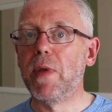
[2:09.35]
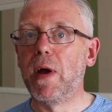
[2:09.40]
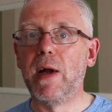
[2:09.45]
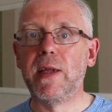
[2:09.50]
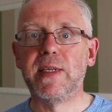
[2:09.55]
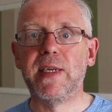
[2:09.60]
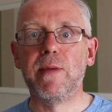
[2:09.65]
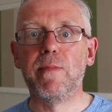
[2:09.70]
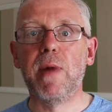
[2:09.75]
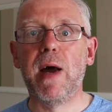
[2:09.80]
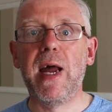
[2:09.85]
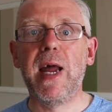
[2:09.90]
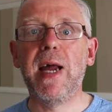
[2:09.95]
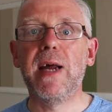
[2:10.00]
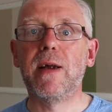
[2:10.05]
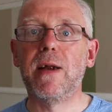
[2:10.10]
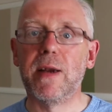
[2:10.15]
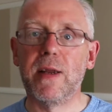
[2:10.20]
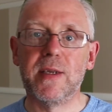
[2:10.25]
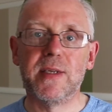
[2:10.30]
I tip my
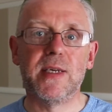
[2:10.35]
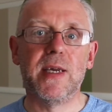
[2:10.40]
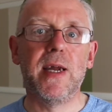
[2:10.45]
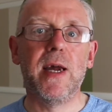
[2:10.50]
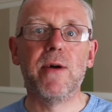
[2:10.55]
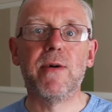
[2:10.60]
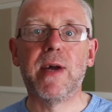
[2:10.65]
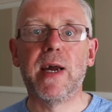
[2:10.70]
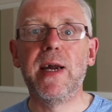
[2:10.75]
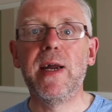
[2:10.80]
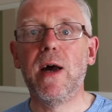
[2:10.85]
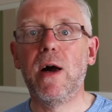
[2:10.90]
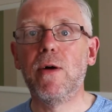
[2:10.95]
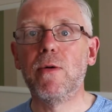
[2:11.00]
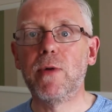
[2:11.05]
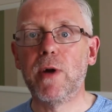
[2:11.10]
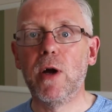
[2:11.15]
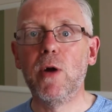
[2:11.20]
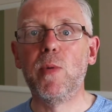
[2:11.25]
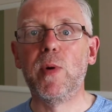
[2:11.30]
hat and I say, okay,
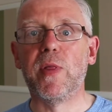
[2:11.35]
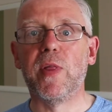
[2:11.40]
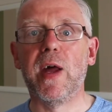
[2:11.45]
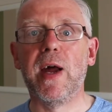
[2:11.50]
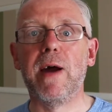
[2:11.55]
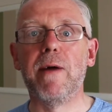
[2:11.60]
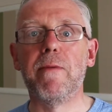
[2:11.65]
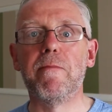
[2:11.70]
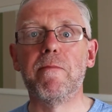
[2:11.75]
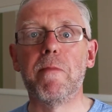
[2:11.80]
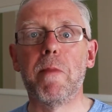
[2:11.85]
I'll go with that.